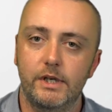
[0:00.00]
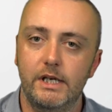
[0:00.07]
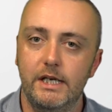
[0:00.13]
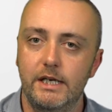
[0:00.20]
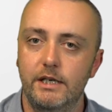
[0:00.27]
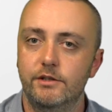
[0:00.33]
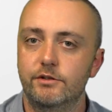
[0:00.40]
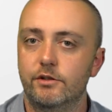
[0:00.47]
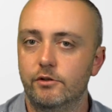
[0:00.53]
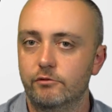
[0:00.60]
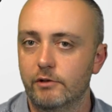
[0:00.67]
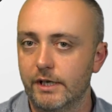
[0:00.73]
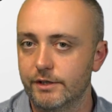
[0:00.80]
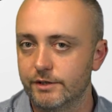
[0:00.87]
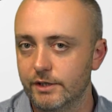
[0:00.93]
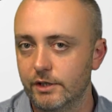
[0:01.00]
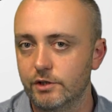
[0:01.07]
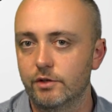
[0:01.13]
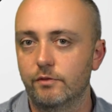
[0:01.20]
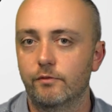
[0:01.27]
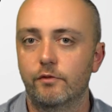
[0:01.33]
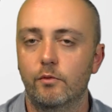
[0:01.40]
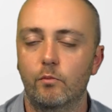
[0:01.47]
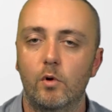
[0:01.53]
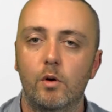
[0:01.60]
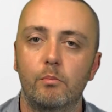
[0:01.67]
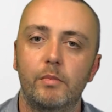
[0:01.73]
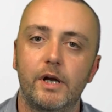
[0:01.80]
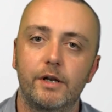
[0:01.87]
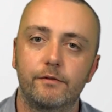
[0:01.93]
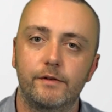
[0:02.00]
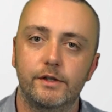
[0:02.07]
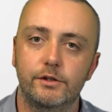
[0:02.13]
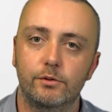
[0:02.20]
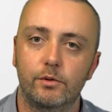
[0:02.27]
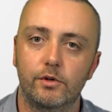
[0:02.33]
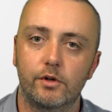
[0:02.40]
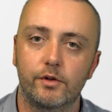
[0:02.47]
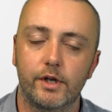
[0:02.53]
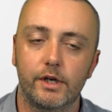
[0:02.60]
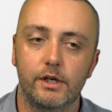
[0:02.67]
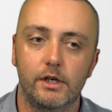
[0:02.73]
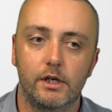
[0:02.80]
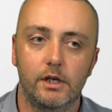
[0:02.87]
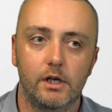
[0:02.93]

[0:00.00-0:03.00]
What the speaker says: ease the transition from one benefit to another,